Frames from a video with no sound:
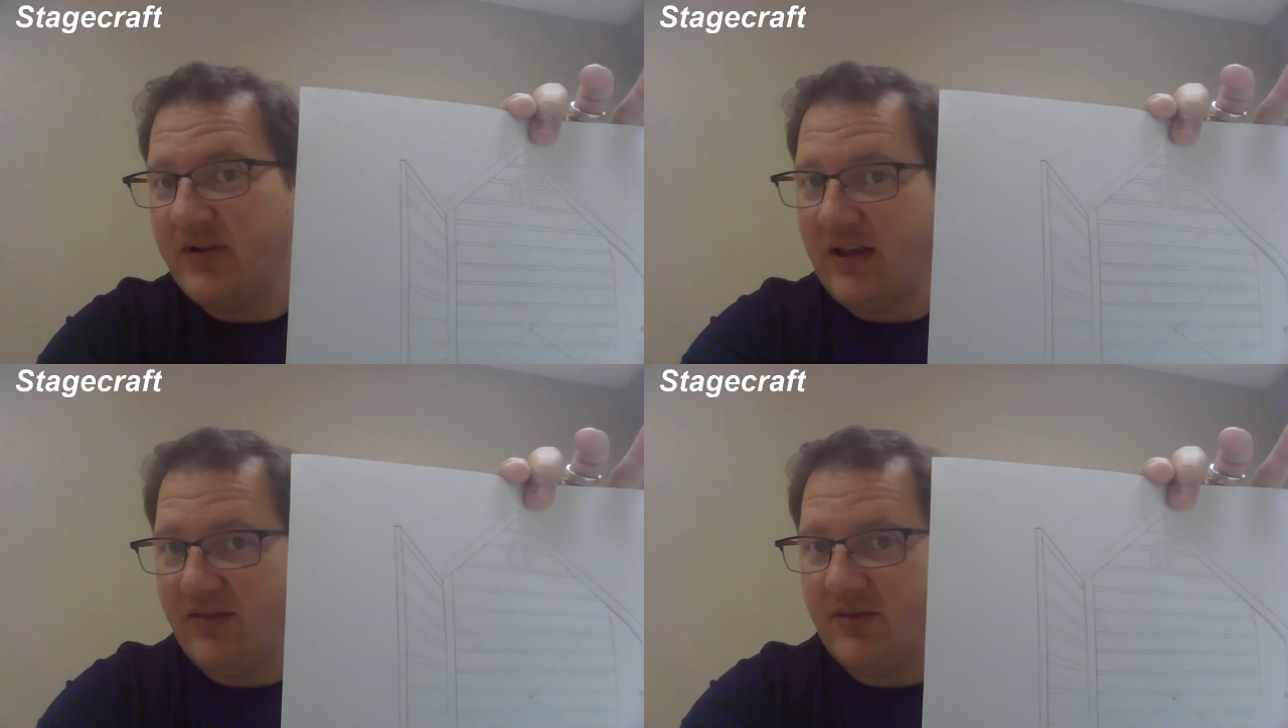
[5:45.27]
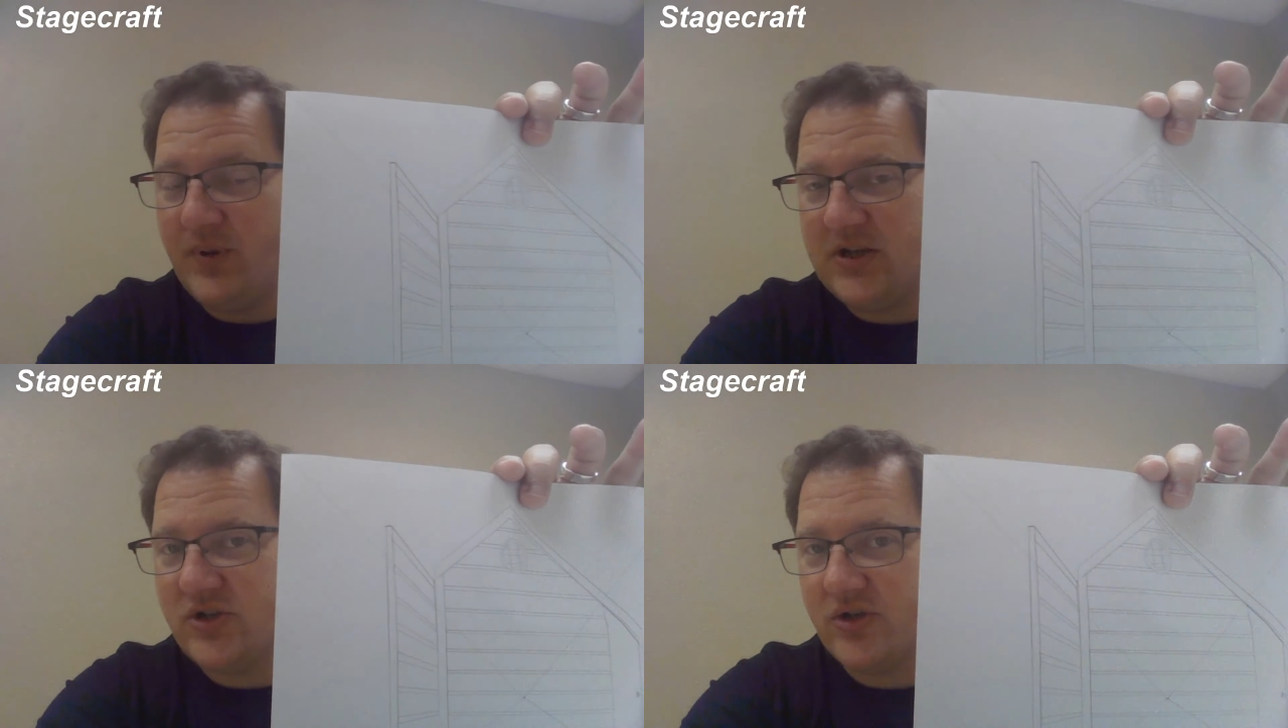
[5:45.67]
in the
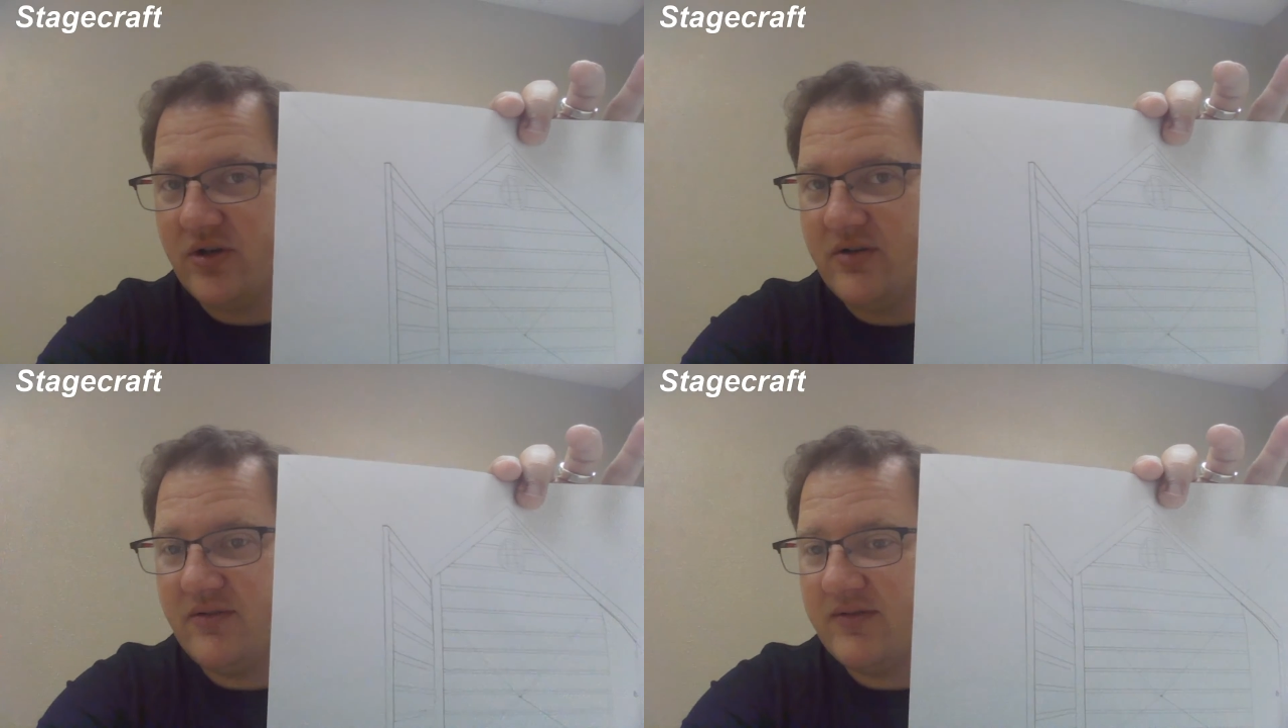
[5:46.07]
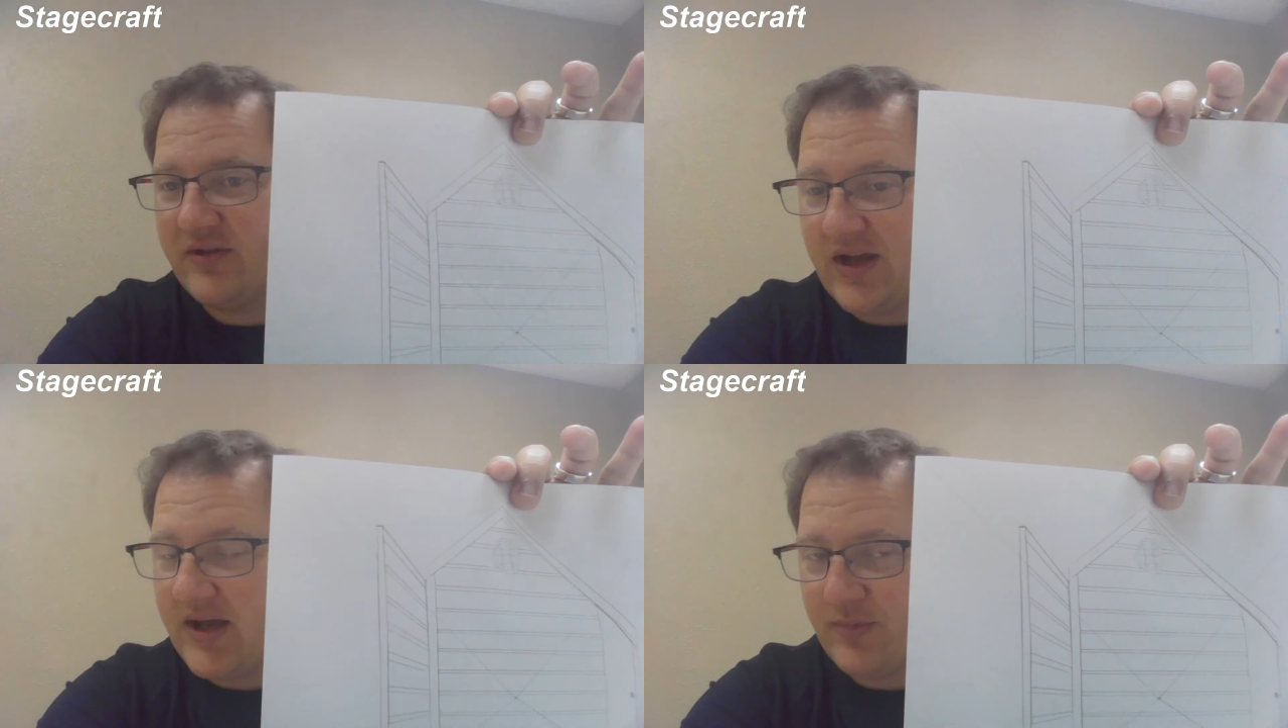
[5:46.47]
picture
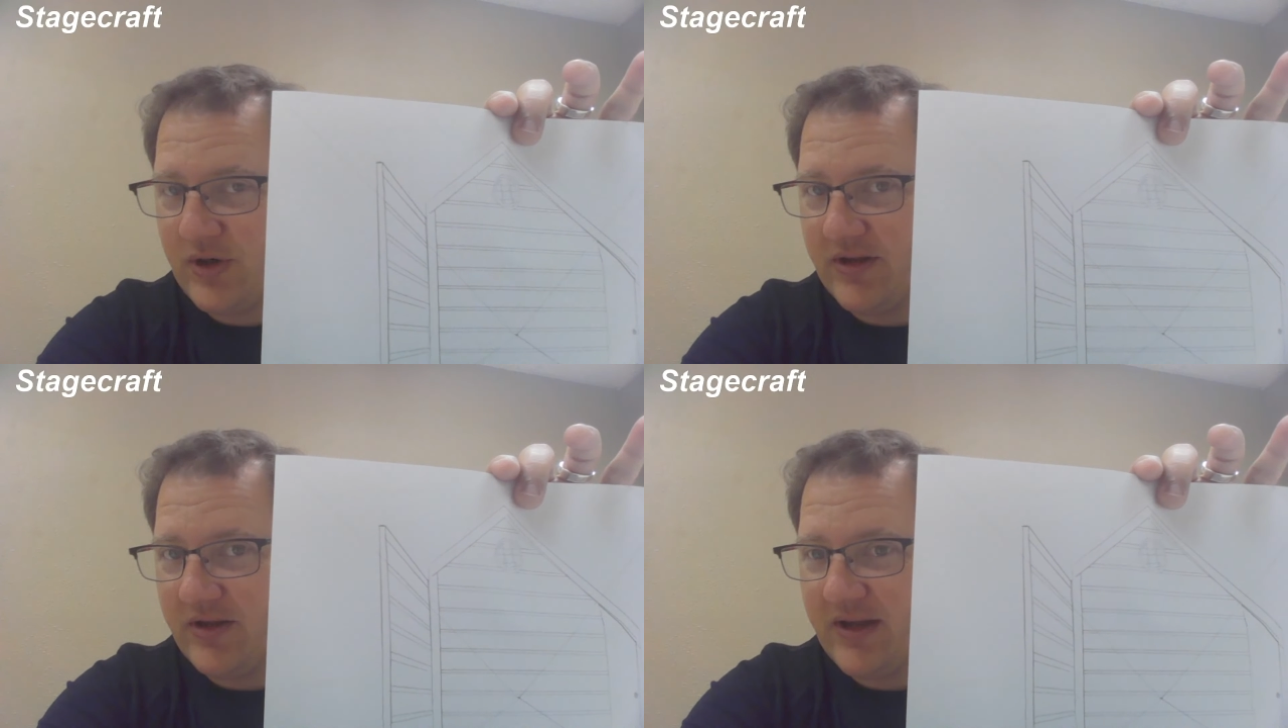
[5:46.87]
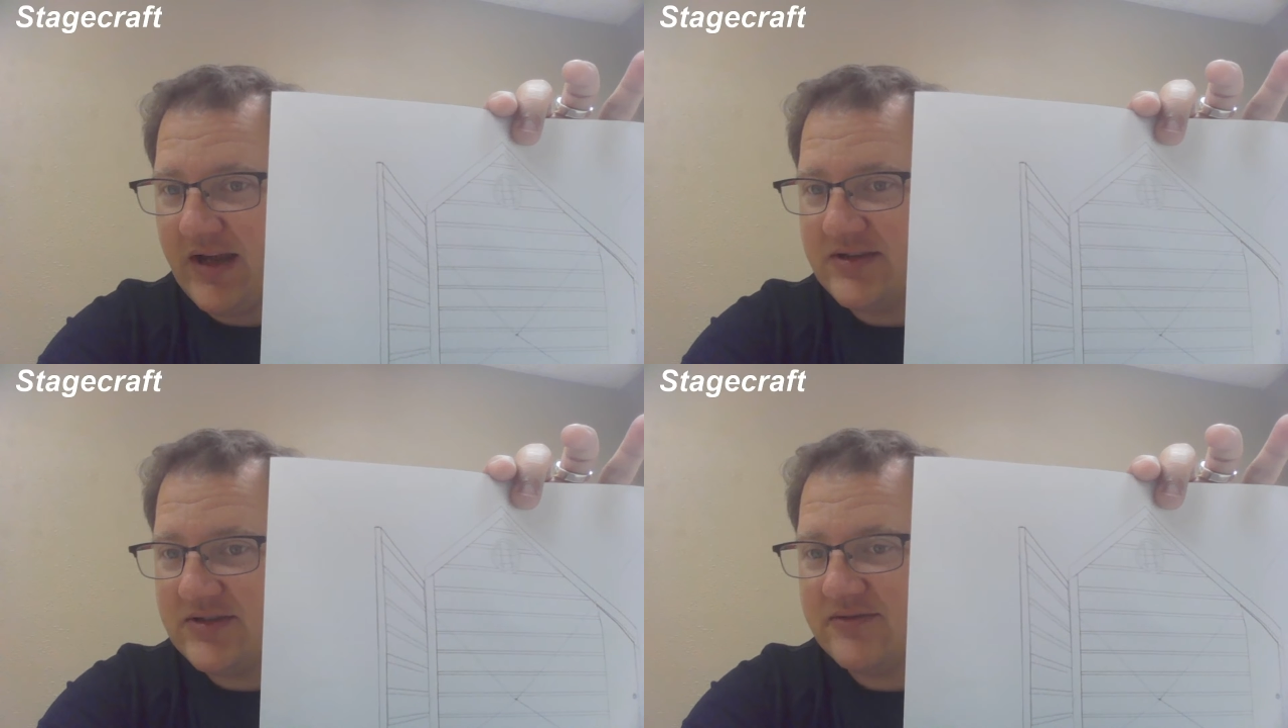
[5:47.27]
they're not parallel
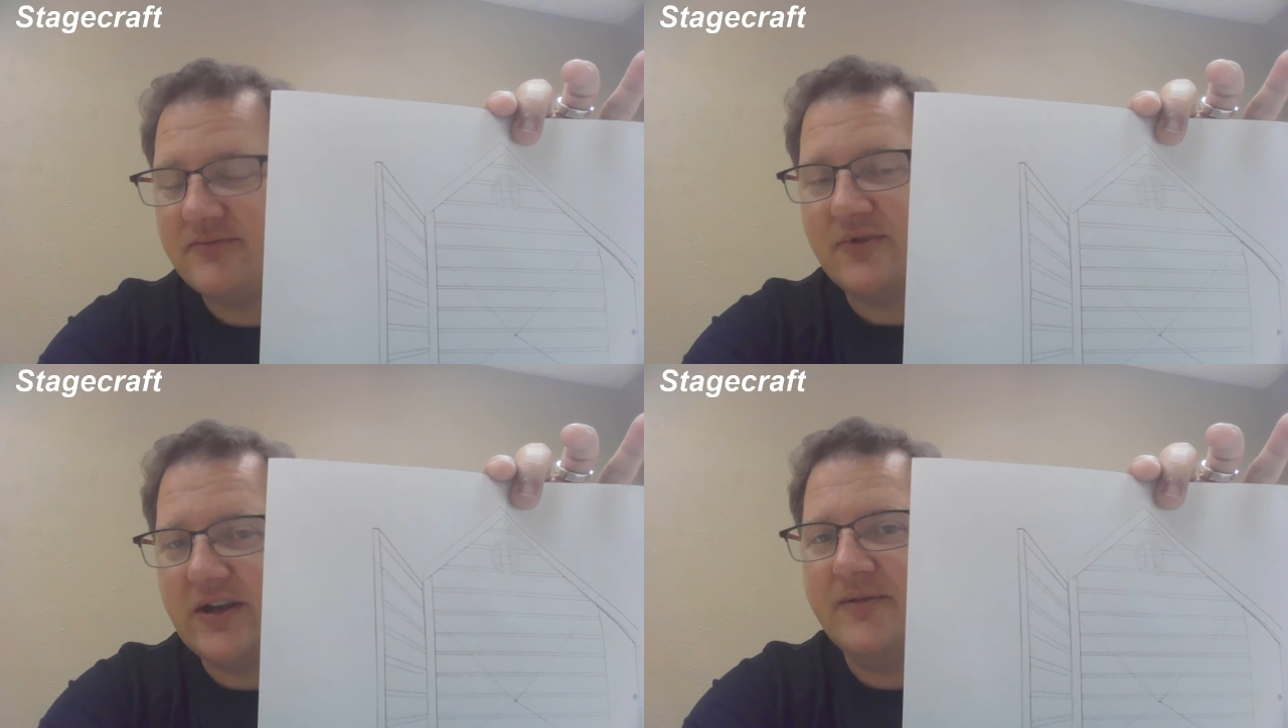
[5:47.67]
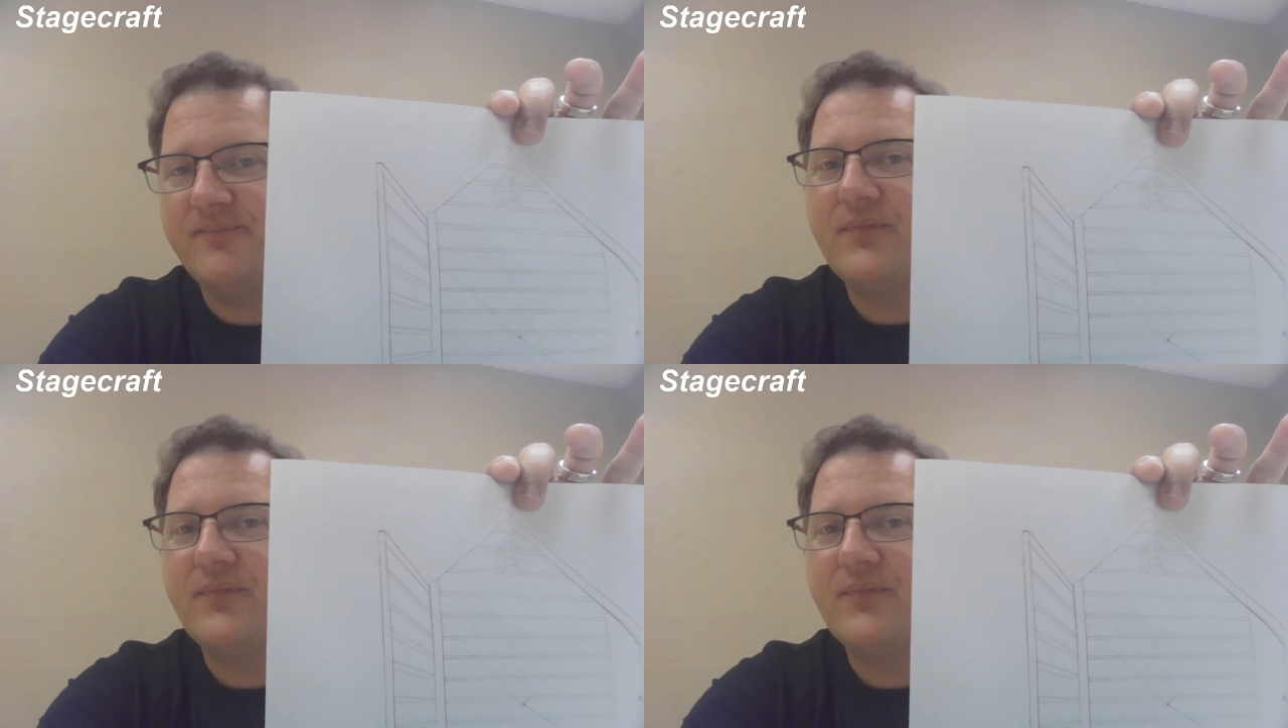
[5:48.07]
lines, right?